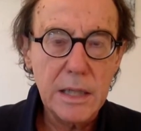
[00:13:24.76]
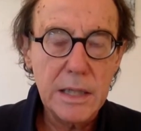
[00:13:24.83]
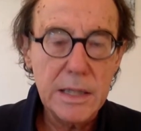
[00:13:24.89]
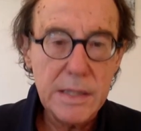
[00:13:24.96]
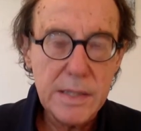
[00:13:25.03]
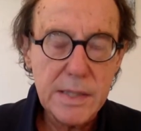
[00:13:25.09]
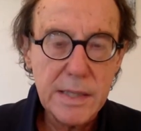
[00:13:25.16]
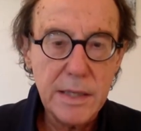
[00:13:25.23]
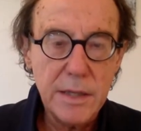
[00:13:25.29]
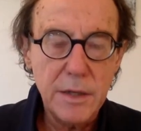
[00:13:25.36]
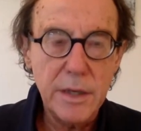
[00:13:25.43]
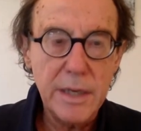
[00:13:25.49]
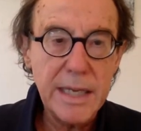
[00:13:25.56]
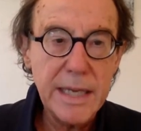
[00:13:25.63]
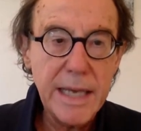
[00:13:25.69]

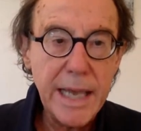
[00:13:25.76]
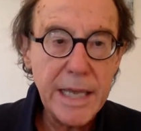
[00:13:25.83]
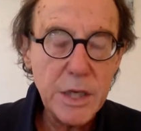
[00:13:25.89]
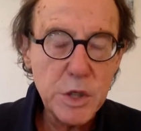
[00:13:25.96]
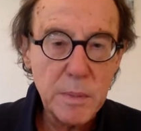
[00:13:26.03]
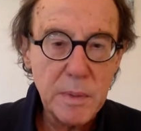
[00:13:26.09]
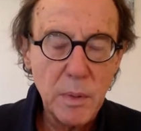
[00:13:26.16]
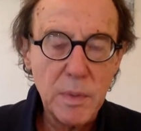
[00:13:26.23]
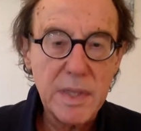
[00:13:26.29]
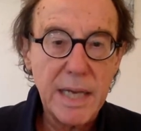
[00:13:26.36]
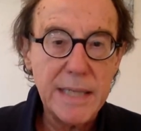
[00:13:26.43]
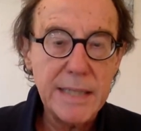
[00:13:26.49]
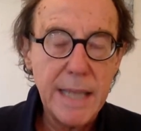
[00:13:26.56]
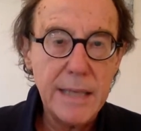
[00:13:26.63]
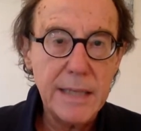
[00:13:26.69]
consider engagement with
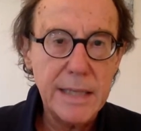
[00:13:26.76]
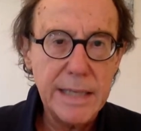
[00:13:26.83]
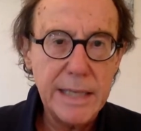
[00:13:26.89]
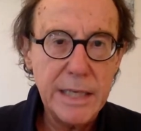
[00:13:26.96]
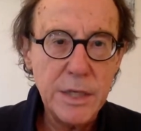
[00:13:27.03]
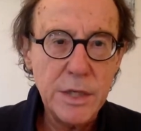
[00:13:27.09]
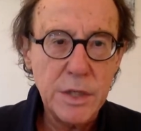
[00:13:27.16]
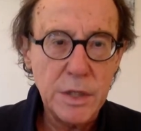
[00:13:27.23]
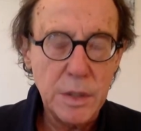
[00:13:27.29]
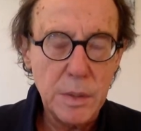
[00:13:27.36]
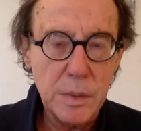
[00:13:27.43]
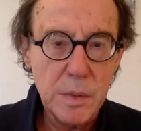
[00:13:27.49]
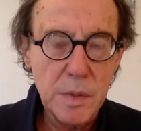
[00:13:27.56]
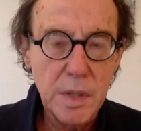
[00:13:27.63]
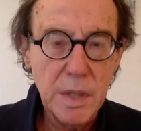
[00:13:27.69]
identity
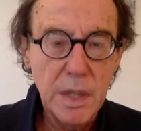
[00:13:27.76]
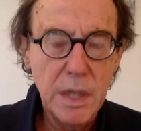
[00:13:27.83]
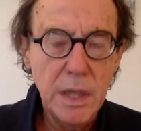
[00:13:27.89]
issues